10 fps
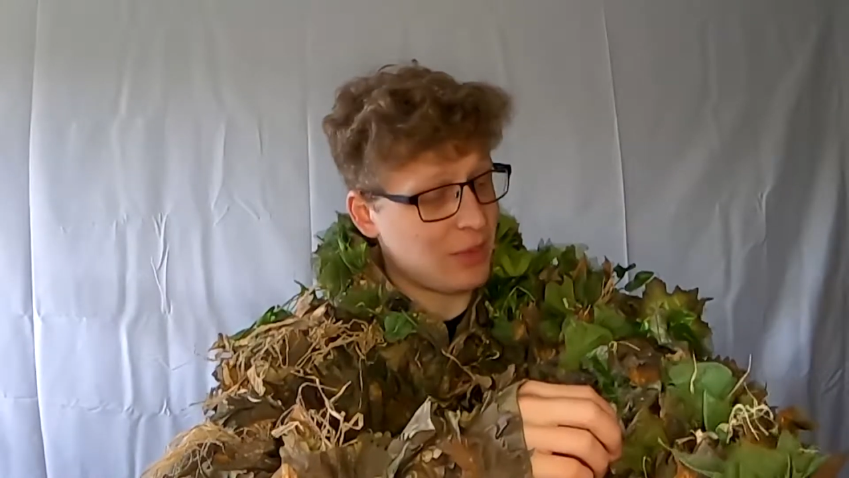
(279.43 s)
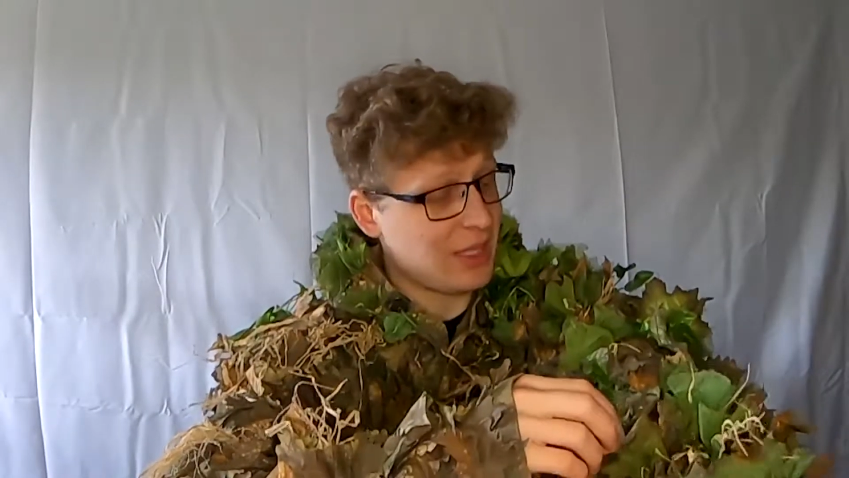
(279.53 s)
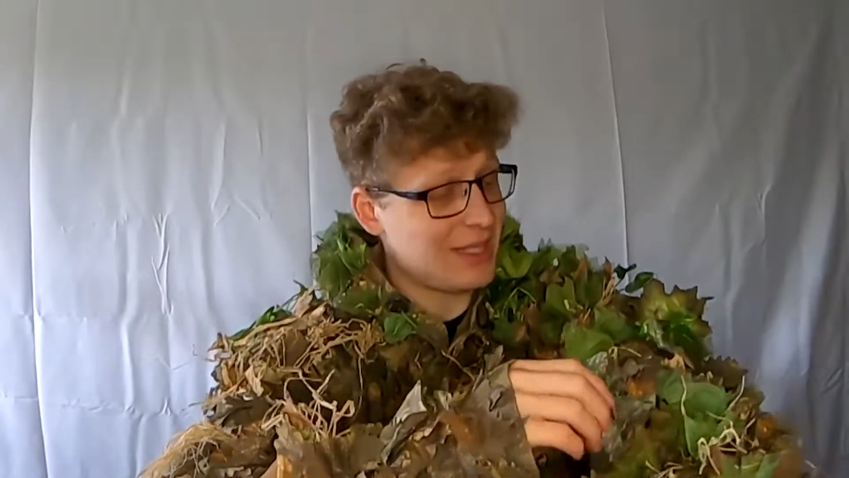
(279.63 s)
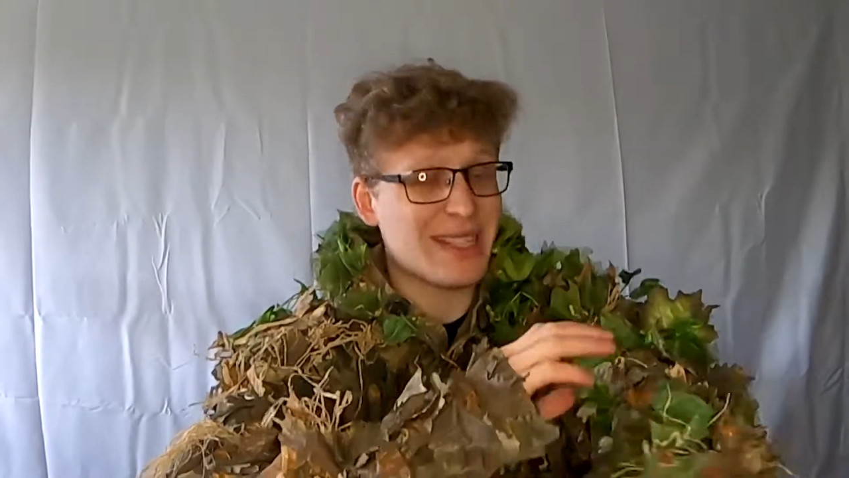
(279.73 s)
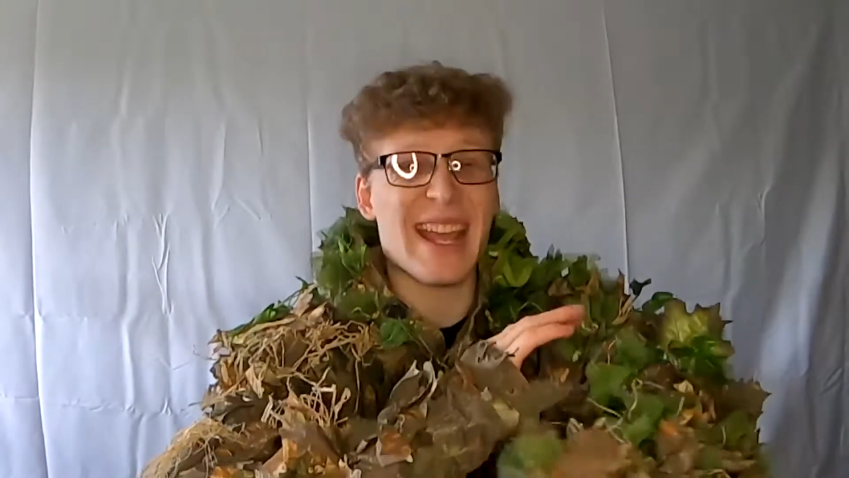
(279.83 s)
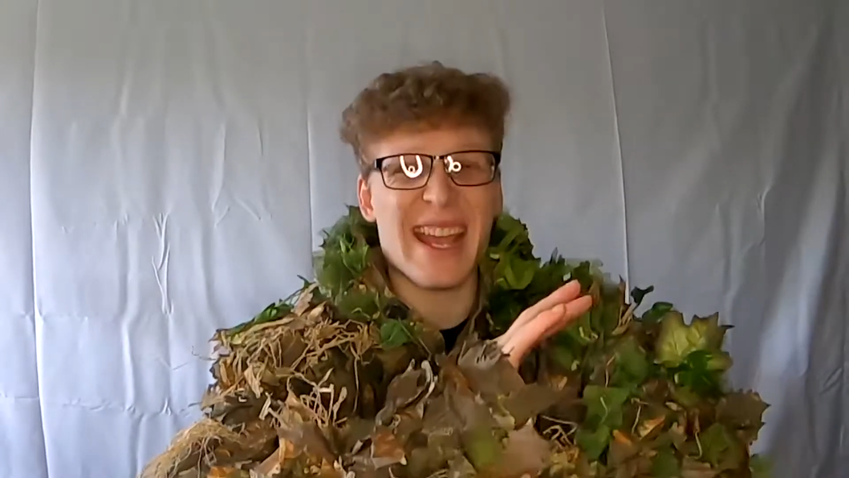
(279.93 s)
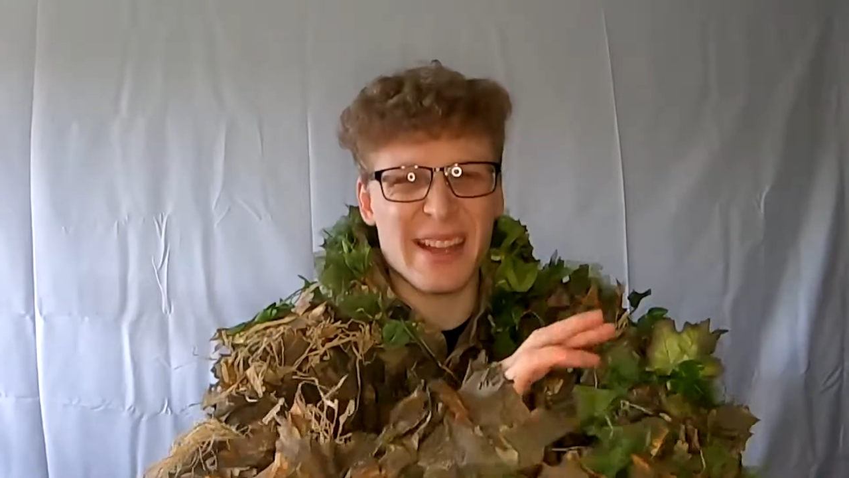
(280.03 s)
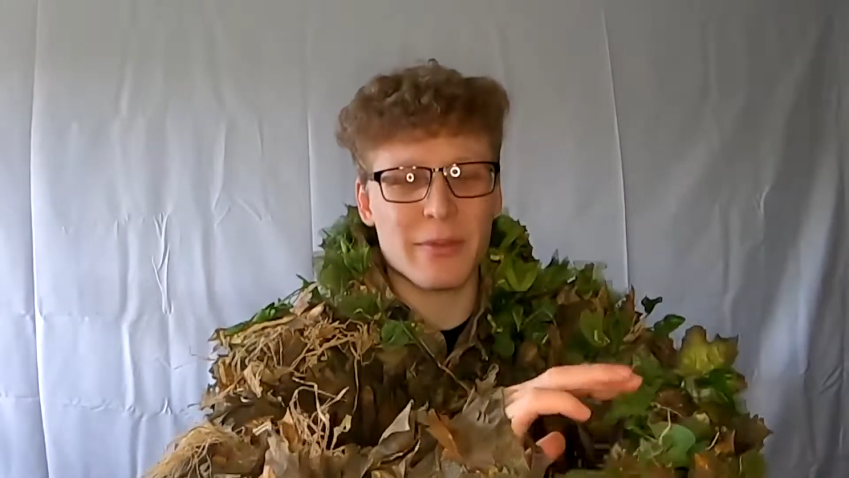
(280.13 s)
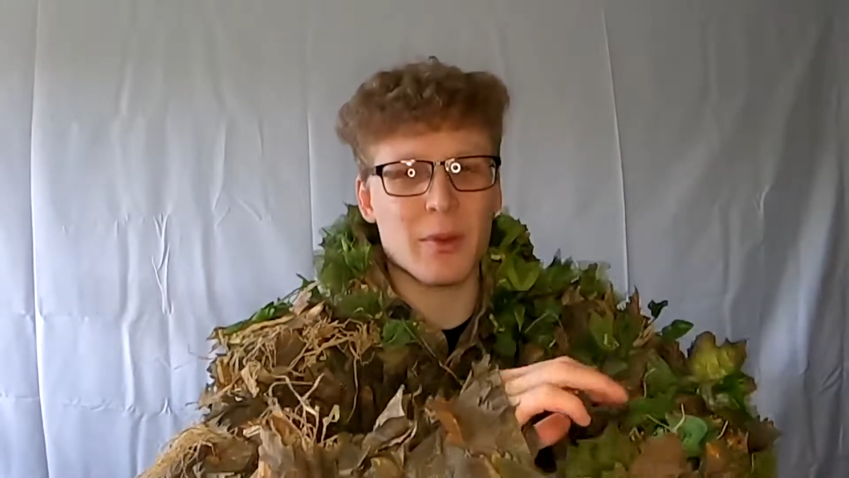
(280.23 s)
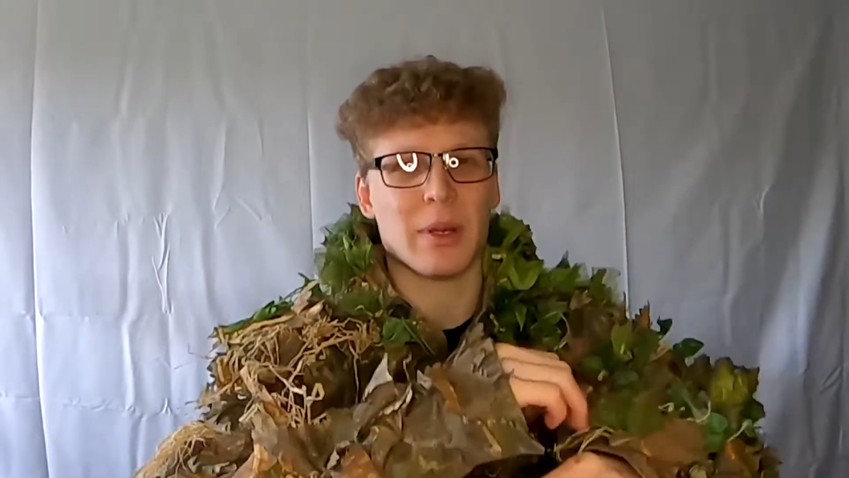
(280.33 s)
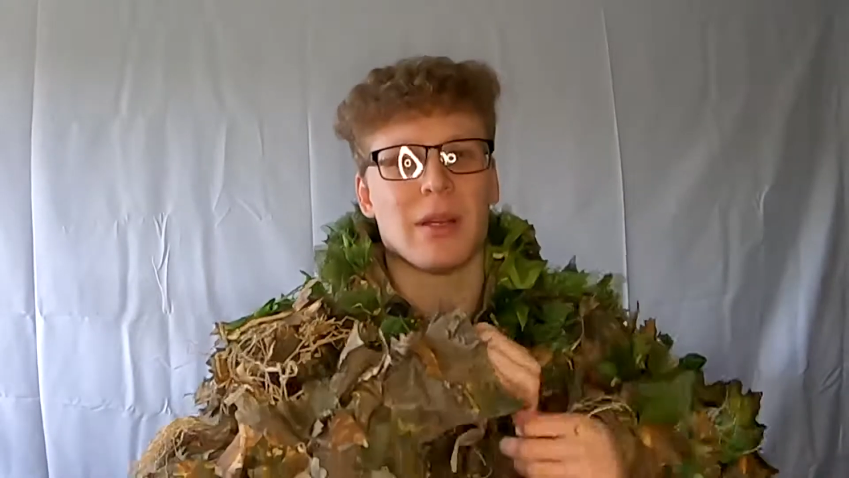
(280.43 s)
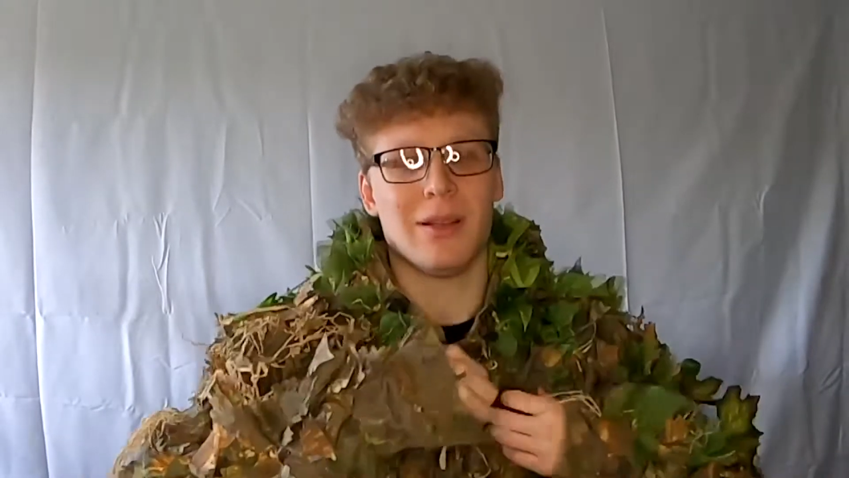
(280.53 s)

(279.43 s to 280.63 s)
placed everywhere